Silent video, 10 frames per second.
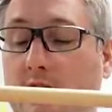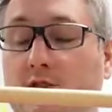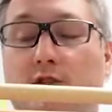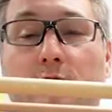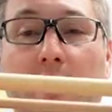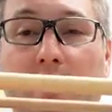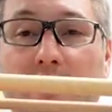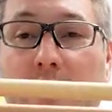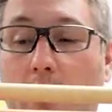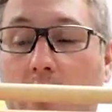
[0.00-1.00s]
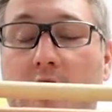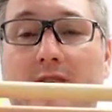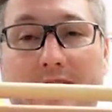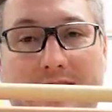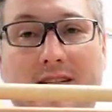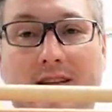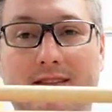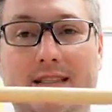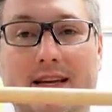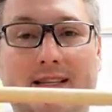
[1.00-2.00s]
2 plus 4. Still
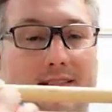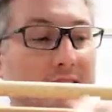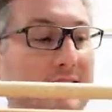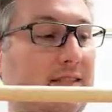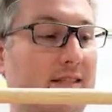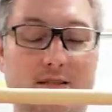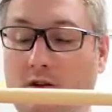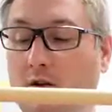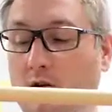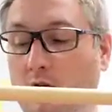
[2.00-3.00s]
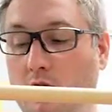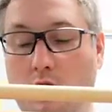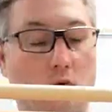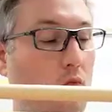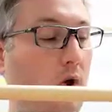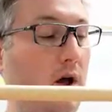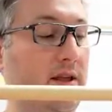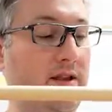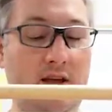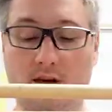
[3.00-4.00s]
6.
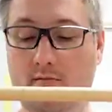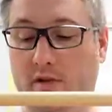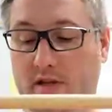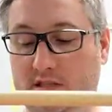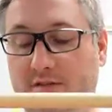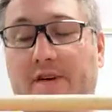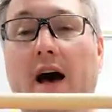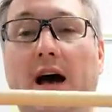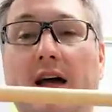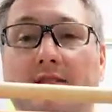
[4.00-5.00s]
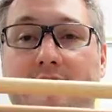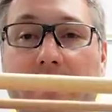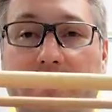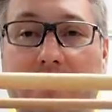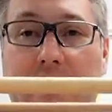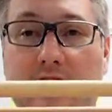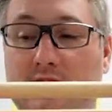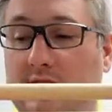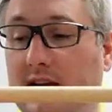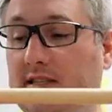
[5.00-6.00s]
1 plus 5 is still
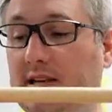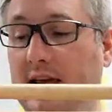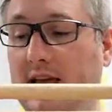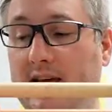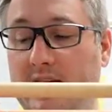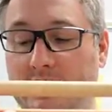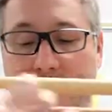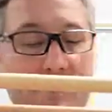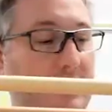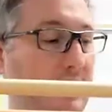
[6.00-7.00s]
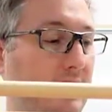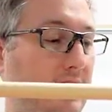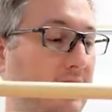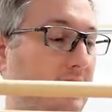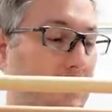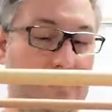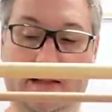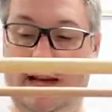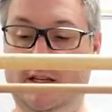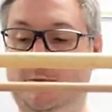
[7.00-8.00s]
6. And
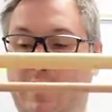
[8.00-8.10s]
last